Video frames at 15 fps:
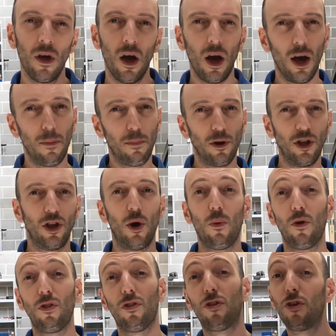but you don't
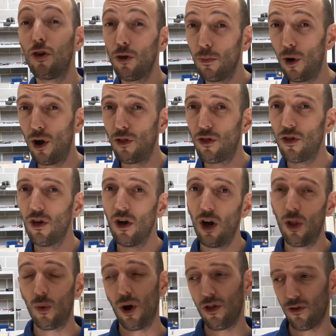want too much,
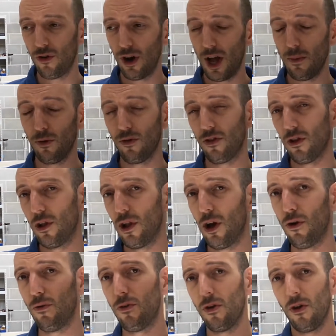otherwise you're unable to
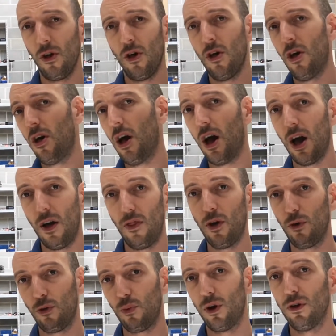load
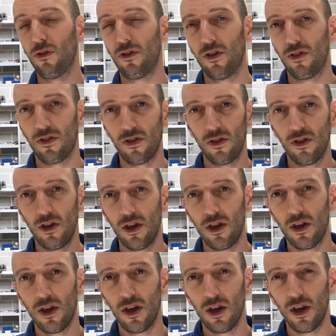those wheels into the
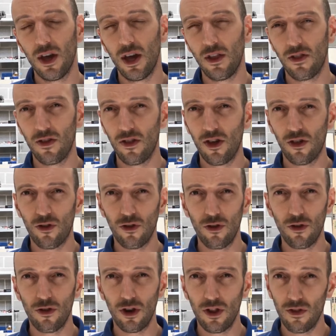
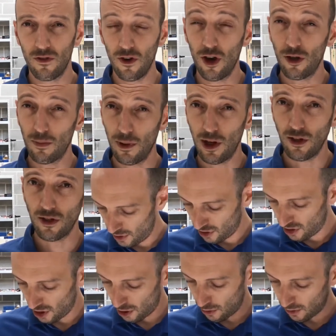extrusion in the first place.
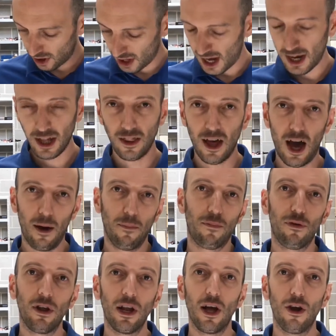So getting that
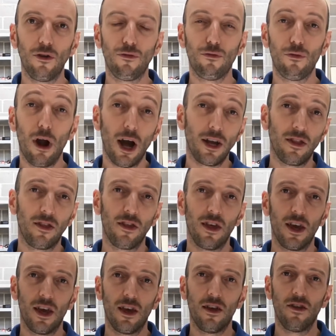preload right
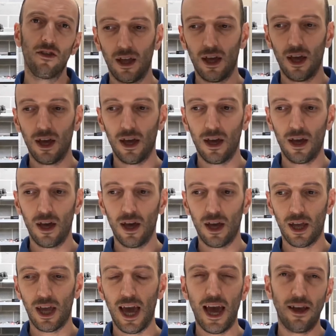is
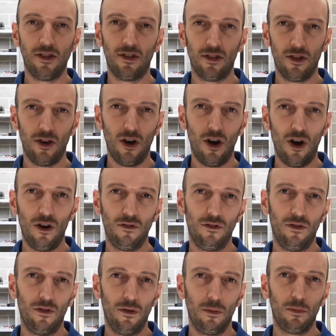a case
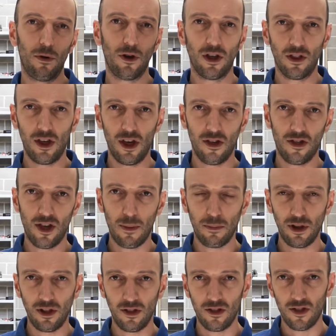of putting the
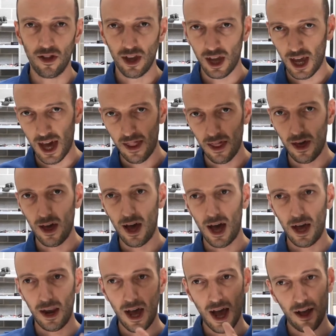assemblies together,
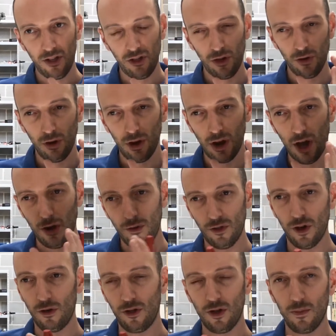and as you load
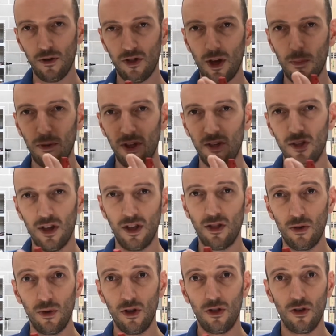those sub-assemblies
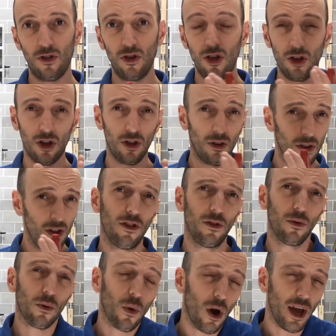into each other, you can
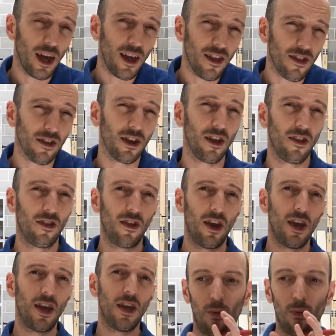quite easily
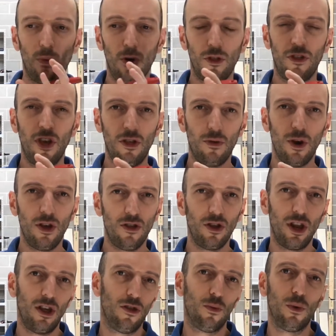see what
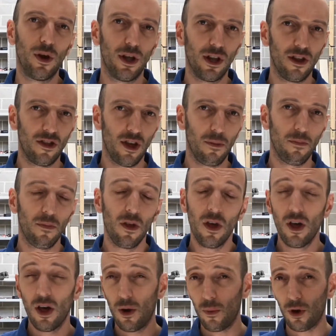situation each wheel is in,
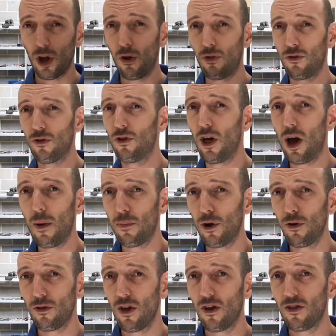and we'll go through that
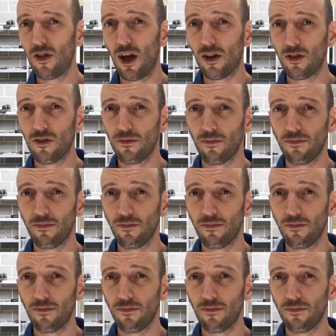process next.